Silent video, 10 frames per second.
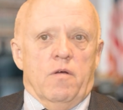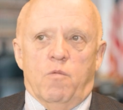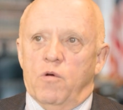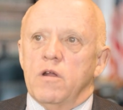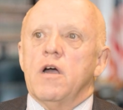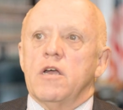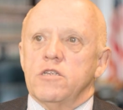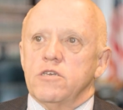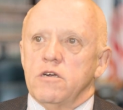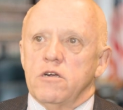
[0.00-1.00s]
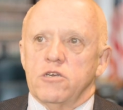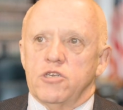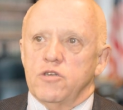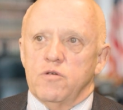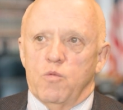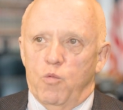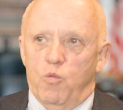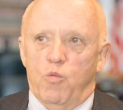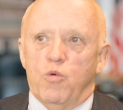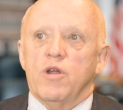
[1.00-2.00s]
we're not in charge,
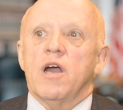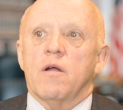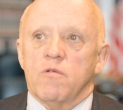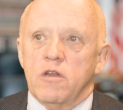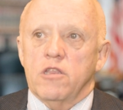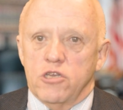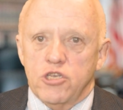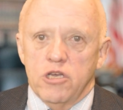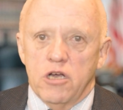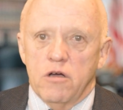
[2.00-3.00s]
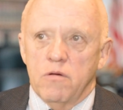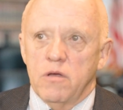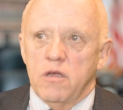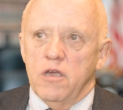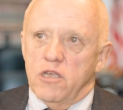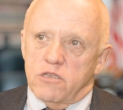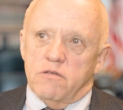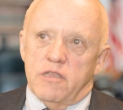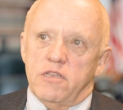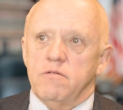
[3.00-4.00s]
we're not running the show. So
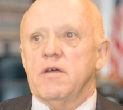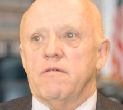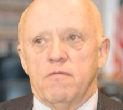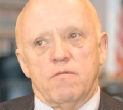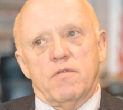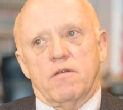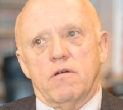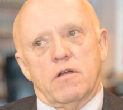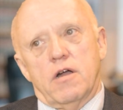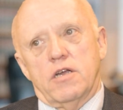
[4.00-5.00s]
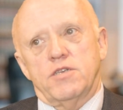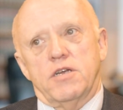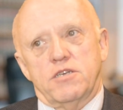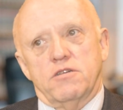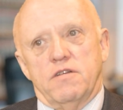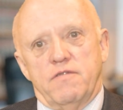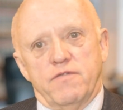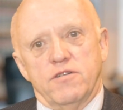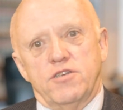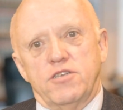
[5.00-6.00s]
then you have what they call contractor
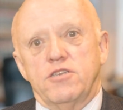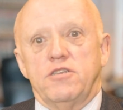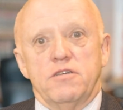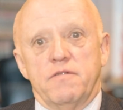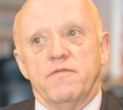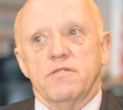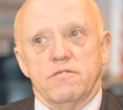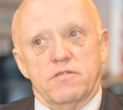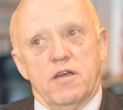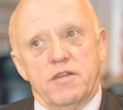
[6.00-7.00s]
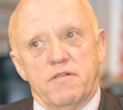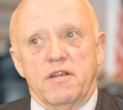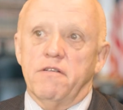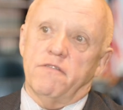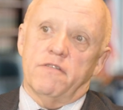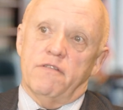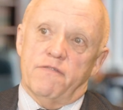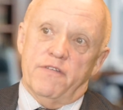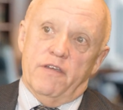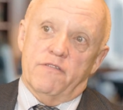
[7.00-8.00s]
conversions, and you convert those contractors into
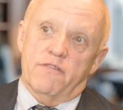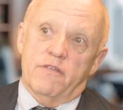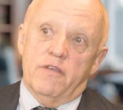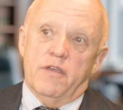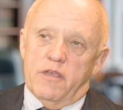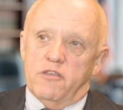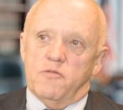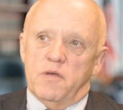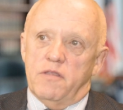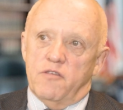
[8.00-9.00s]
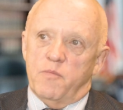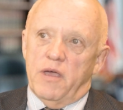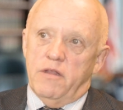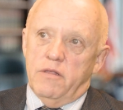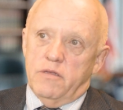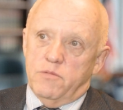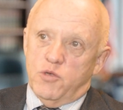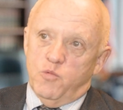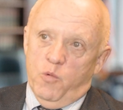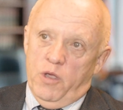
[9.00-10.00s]
feds. And there's been this pendulum
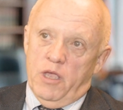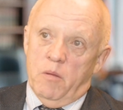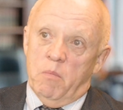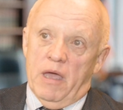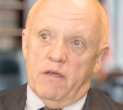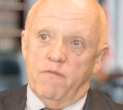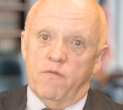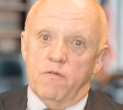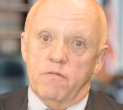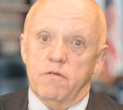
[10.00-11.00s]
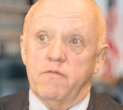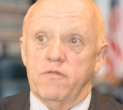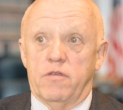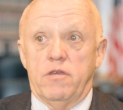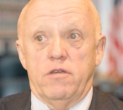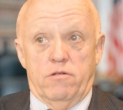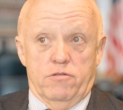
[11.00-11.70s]
swing back and forth over the years.